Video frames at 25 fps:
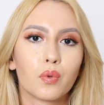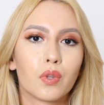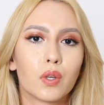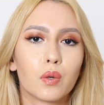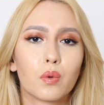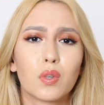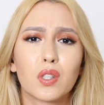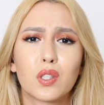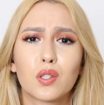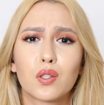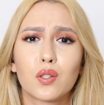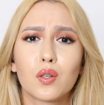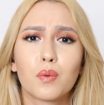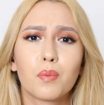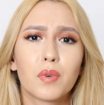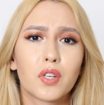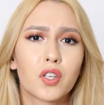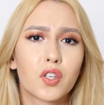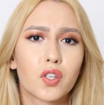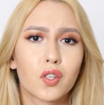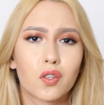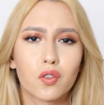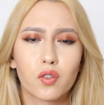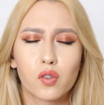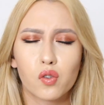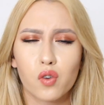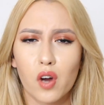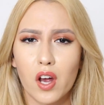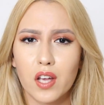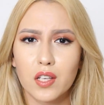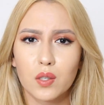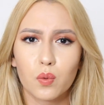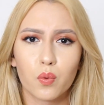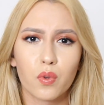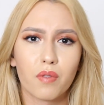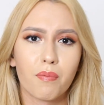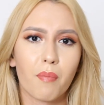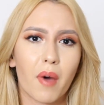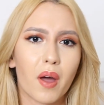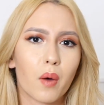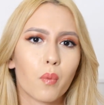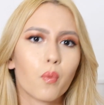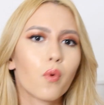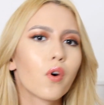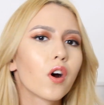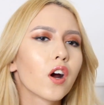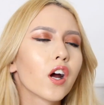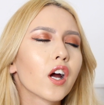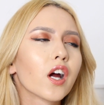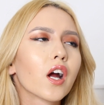there was so much stress with my
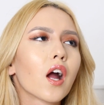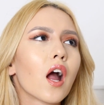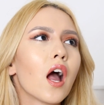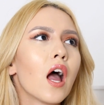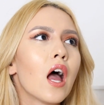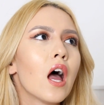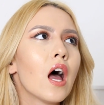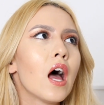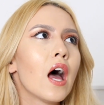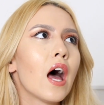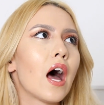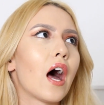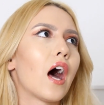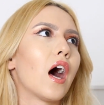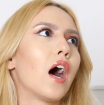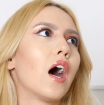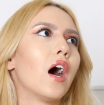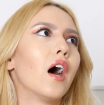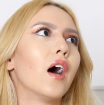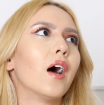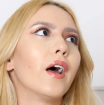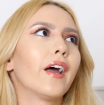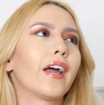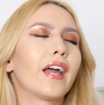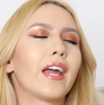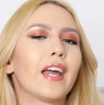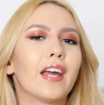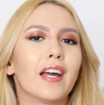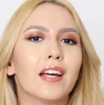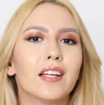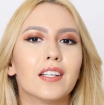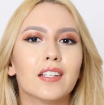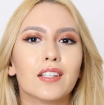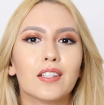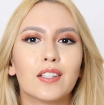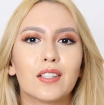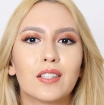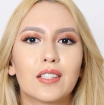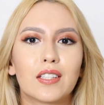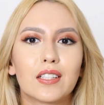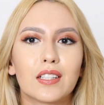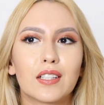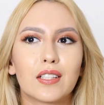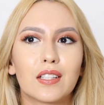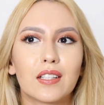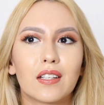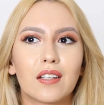work uh, and